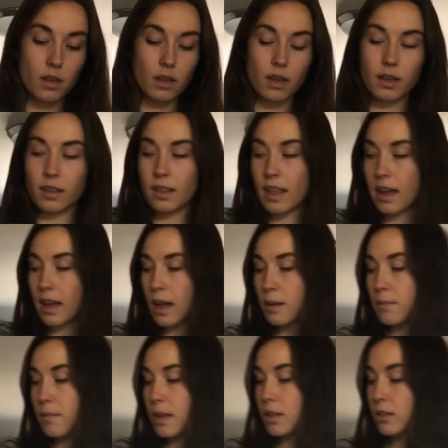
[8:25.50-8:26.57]
And like I
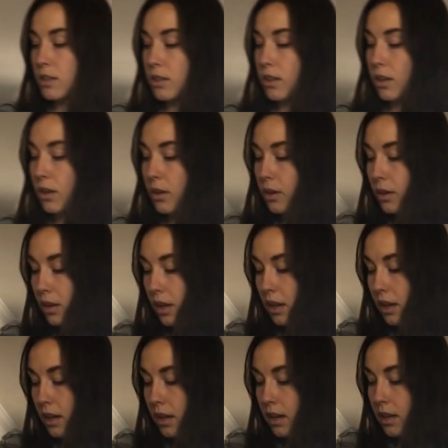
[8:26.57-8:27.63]
mentioned
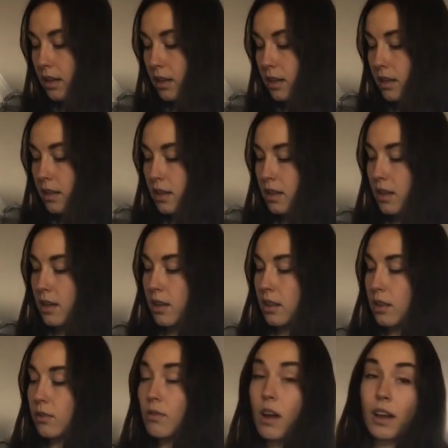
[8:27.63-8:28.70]
earlier,
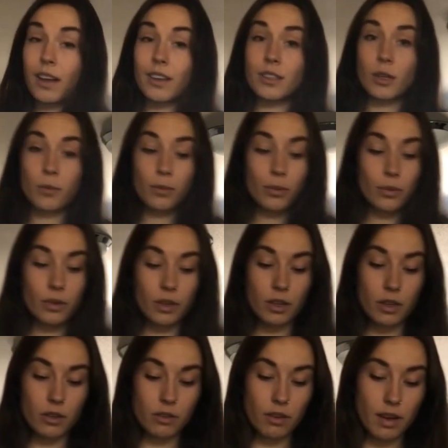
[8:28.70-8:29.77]
the Rockies are
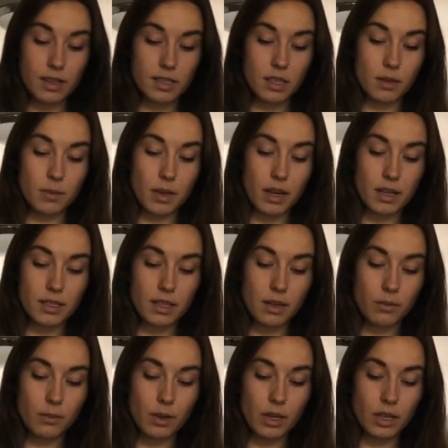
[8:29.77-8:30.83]
pretty crazy because they
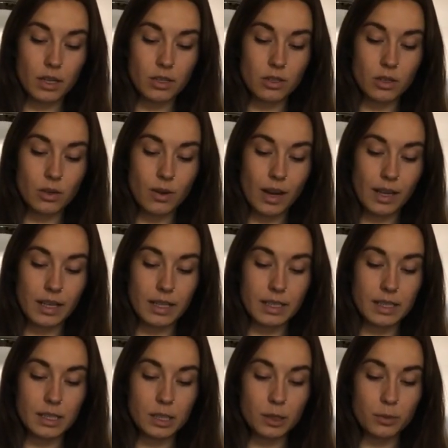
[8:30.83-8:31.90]
really do kind of
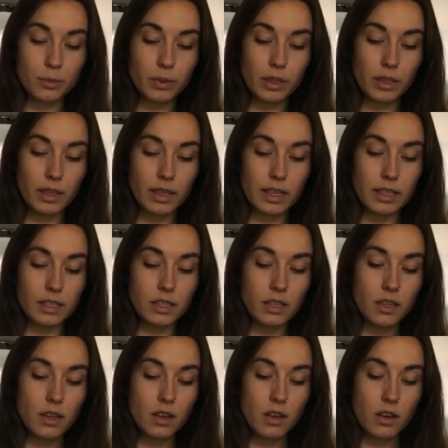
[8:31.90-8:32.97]
split
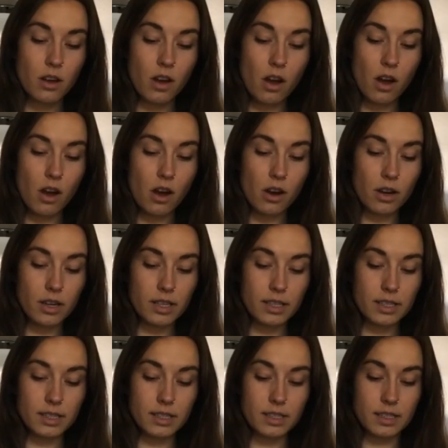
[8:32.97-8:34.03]
our
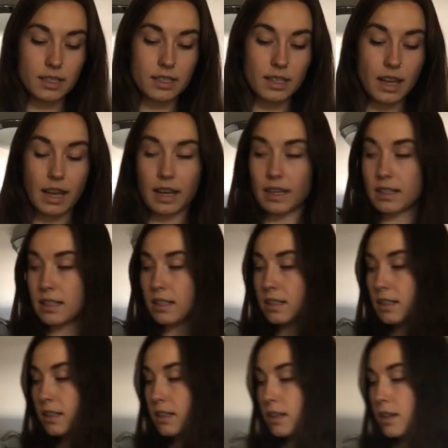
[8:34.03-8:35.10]
state.
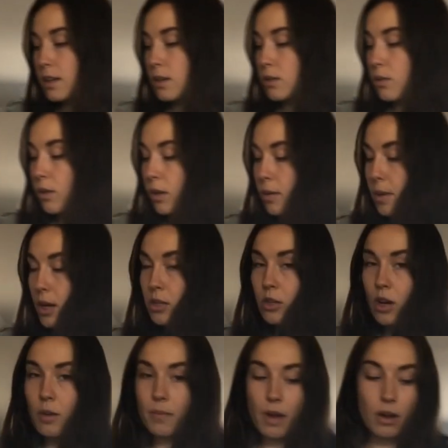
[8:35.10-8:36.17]
So we want to make sure
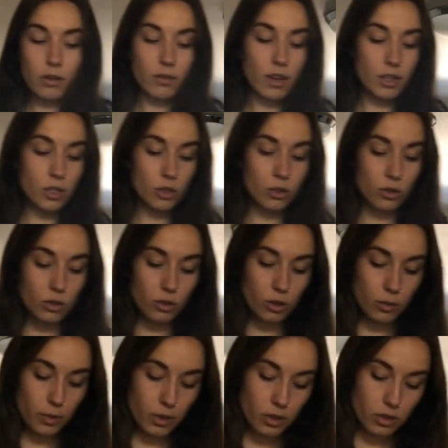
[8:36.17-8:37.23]
our mountain range is
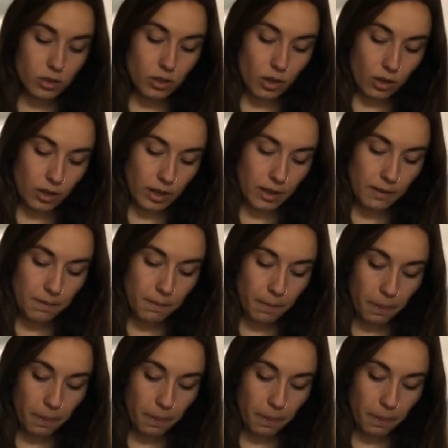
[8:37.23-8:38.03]
super sturdy.